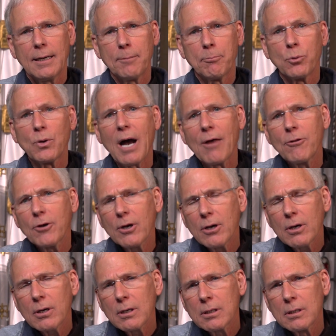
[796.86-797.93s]

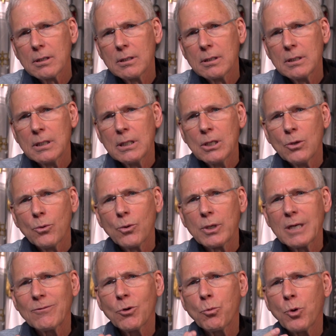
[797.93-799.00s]
brother,
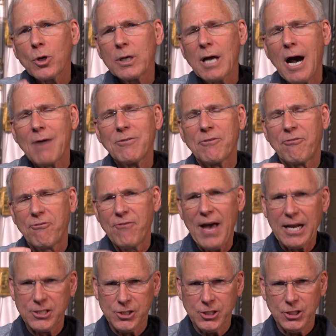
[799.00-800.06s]
whatever word of
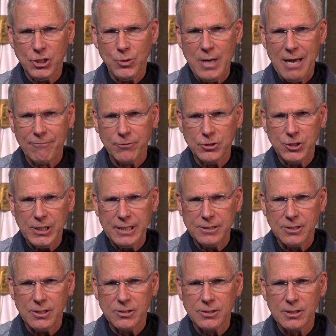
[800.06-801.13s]
affection you have for
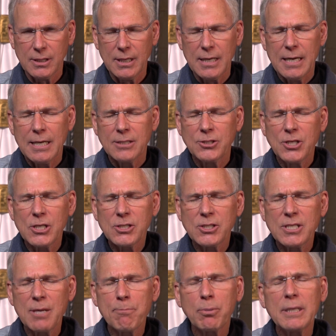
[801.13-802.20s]
Jesus. Just
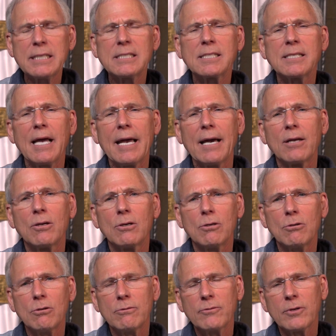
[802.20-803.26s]
simply say it
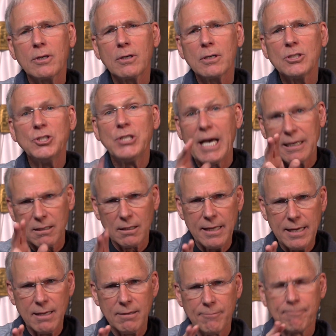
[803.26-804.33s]
over
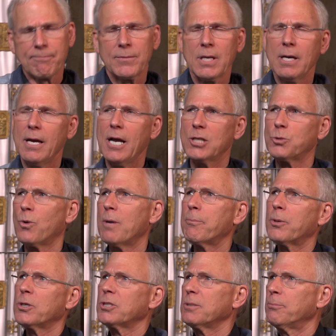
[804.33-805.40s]
gently, as one
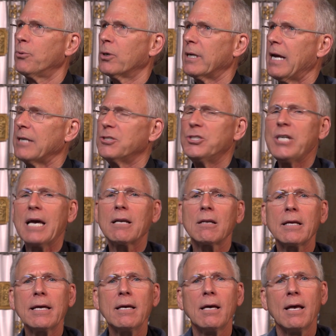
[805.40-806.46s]
person put it, as
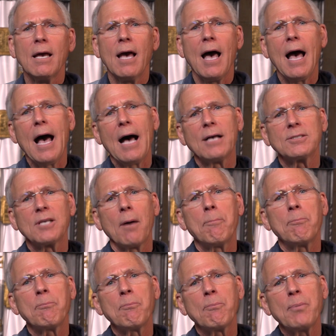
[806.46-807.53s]
gently as a
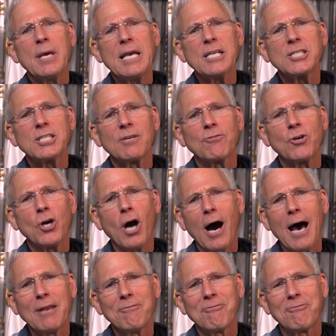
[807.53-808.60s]
piece of
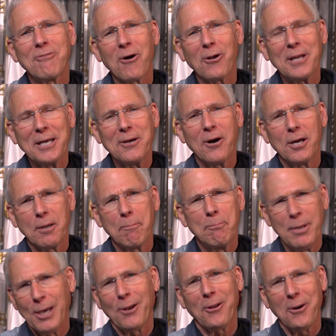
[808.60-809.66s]
cotton falling on a
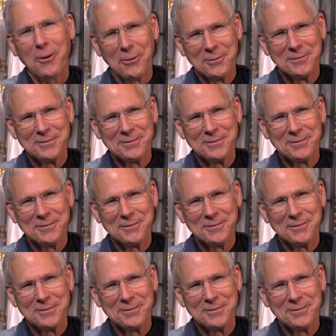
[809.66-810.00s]
pillow.